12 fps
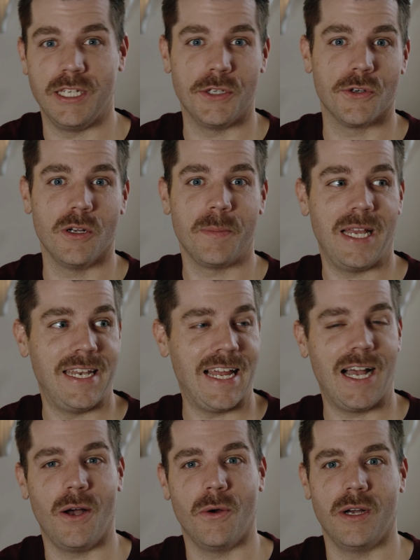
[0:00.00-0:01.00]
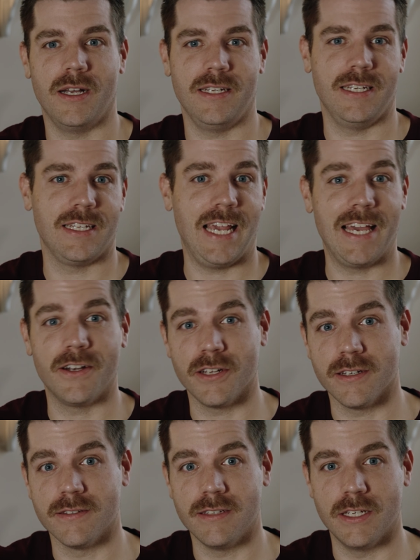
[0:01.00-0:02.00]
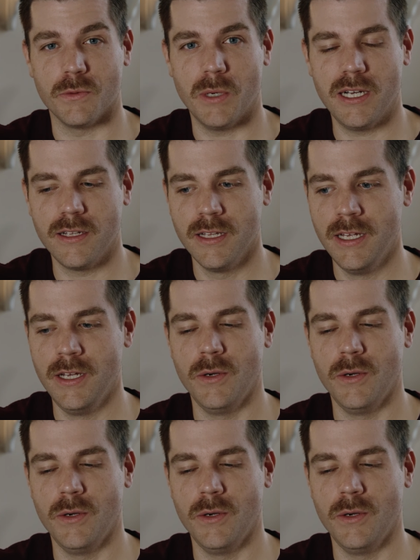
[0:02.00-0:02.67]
Europe and now in Canada as well,